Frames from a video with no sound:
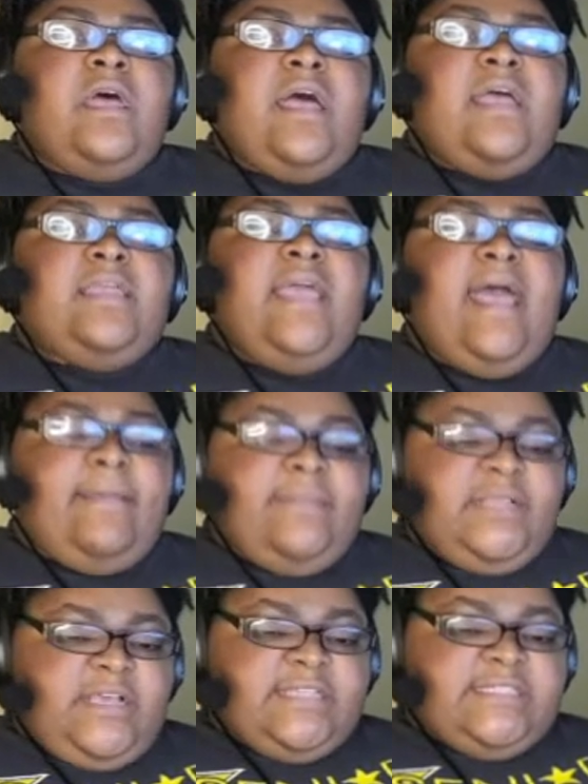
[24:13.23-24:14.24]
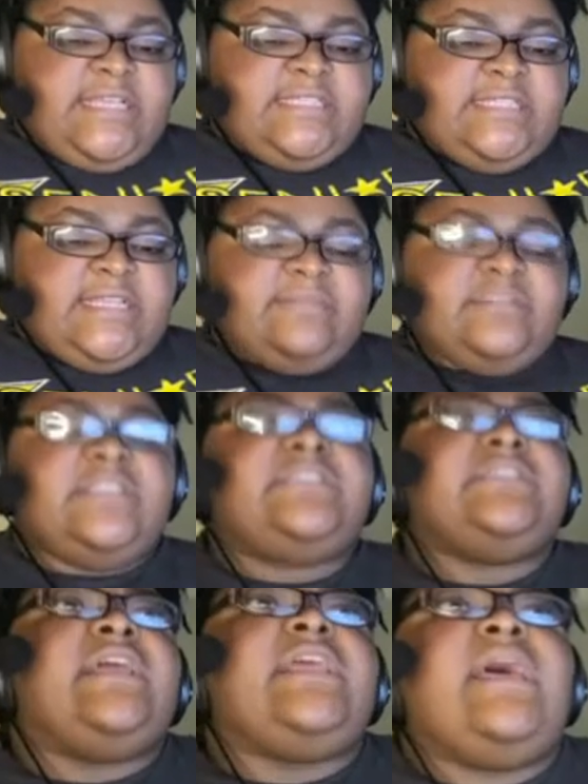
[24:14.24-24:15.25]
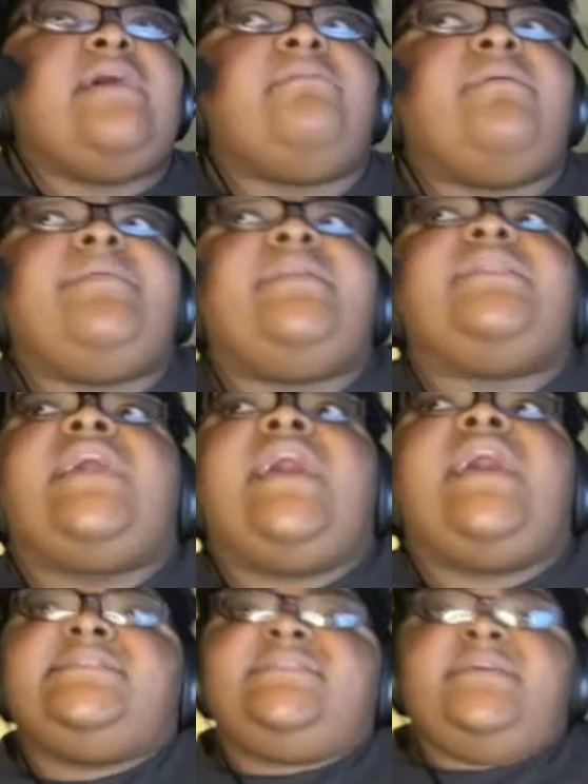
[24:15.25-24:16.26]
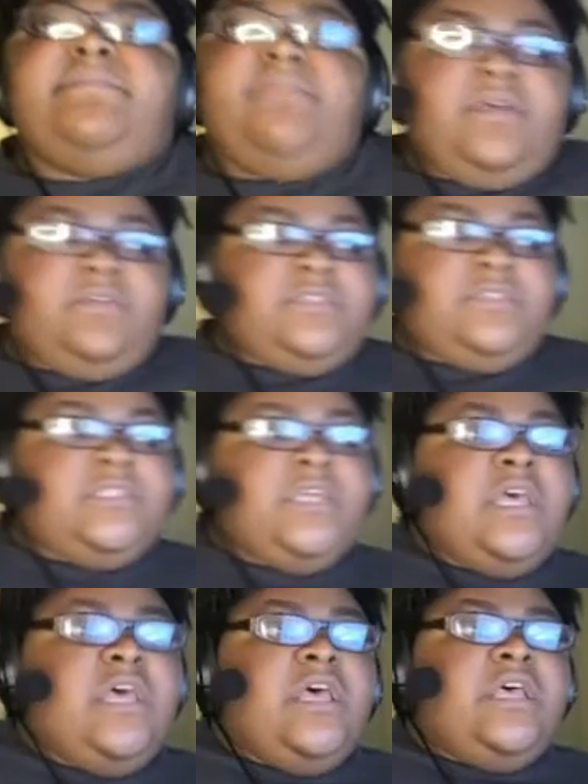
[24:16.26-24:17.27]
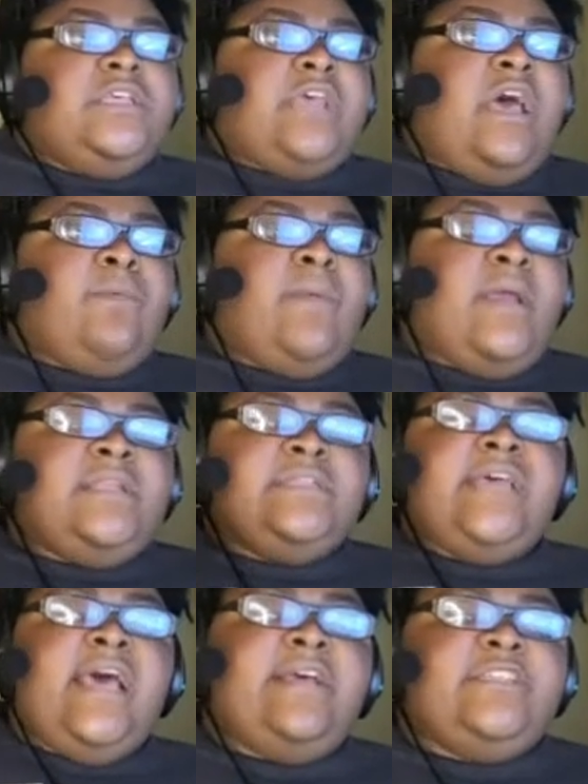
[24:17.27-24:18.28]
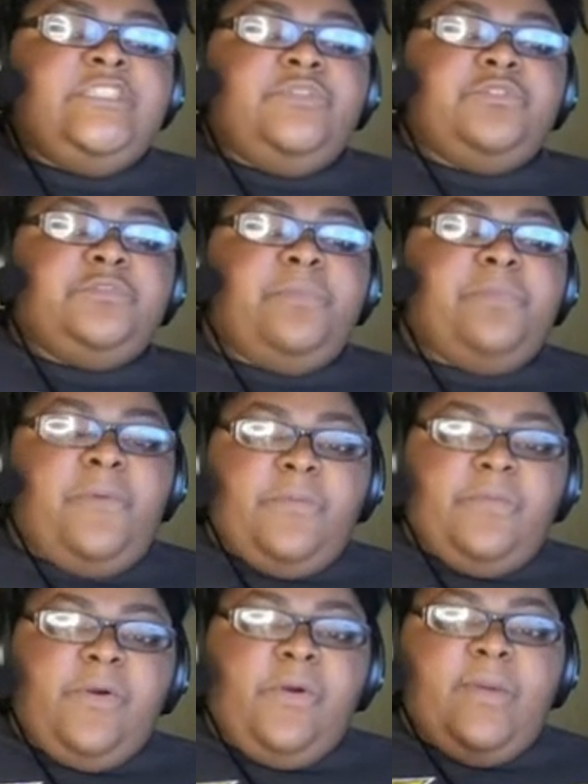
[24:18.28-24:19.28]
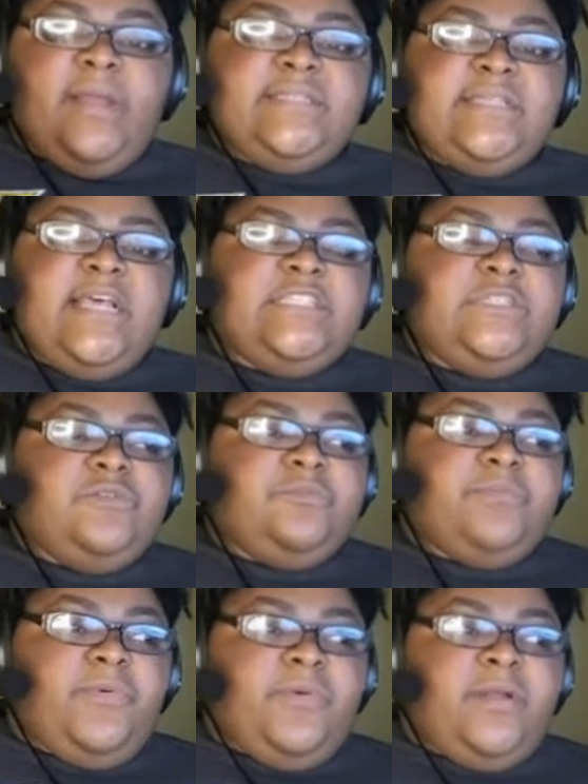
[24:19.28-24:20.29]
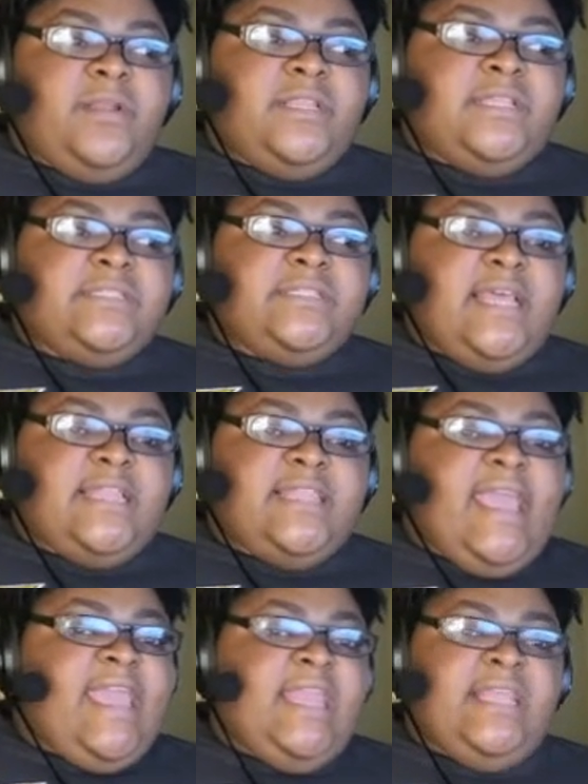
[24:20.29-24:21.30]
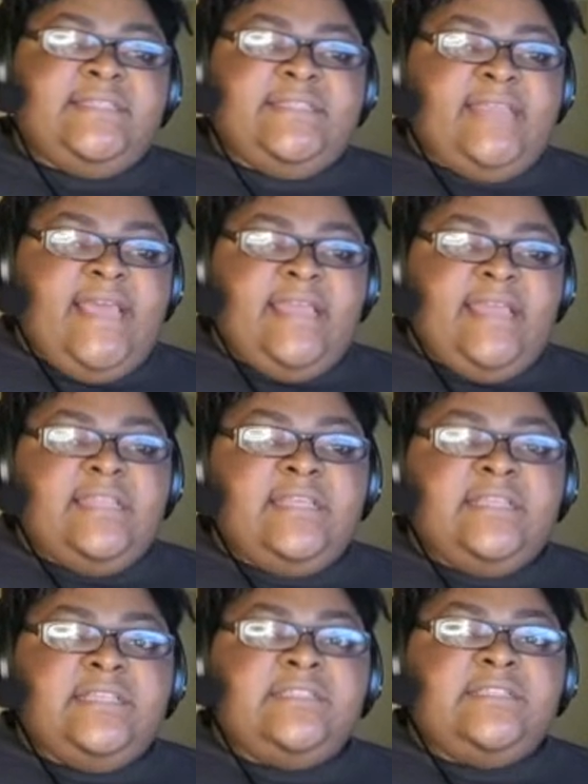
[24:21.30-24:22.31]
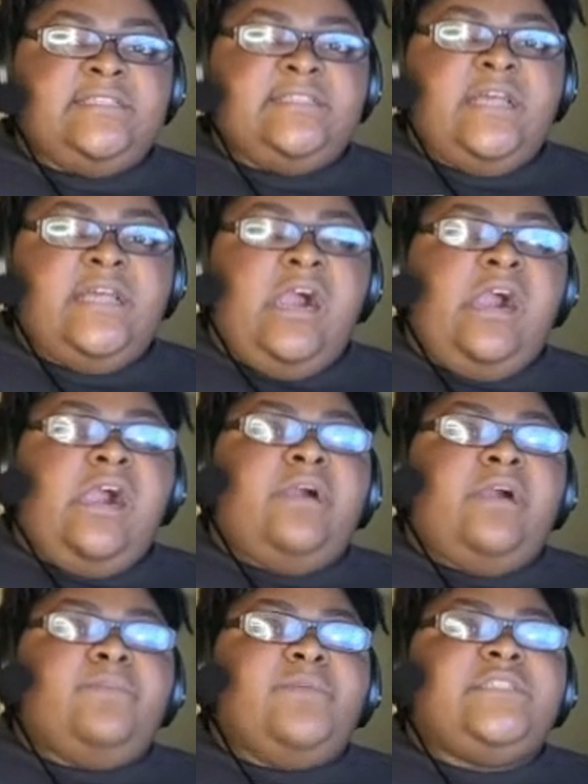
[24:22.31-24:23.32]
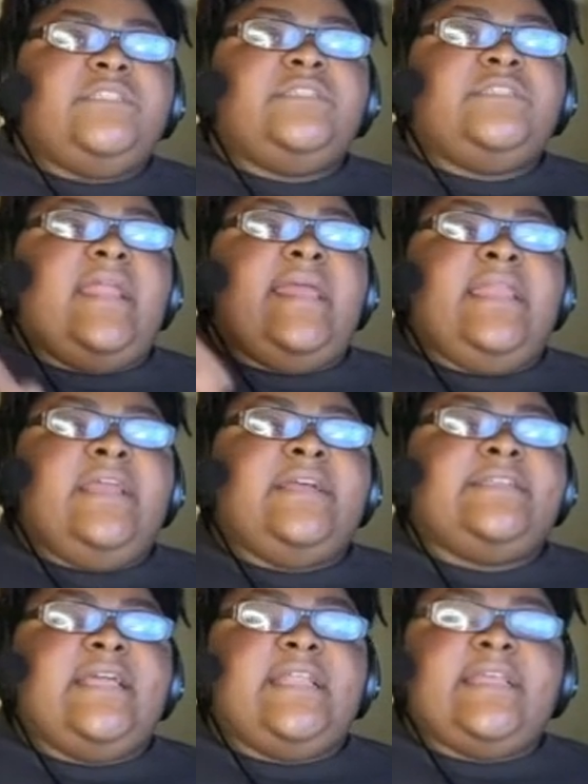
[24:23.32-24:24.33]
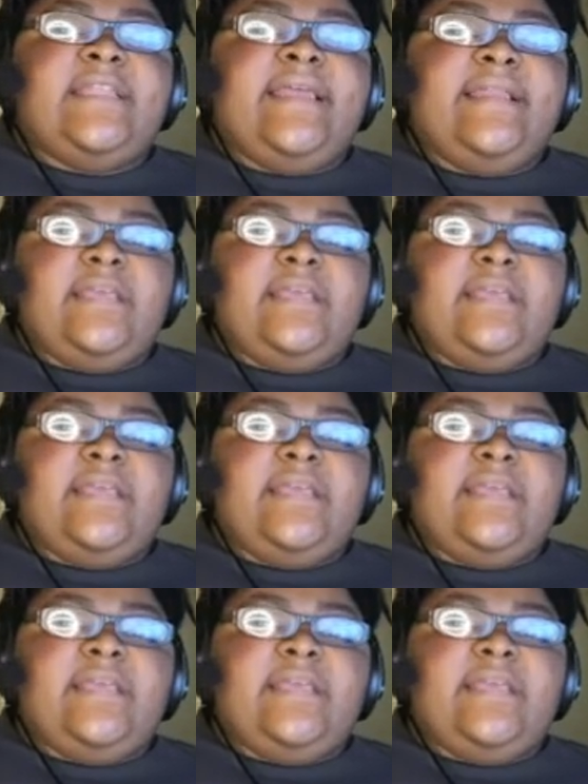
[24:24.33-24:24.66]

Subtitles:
yeah, I'm not gonna say so. This is gonna come up in the concept post. So around the time she was born, this is like the 80s and 90s when she started getting her telepathic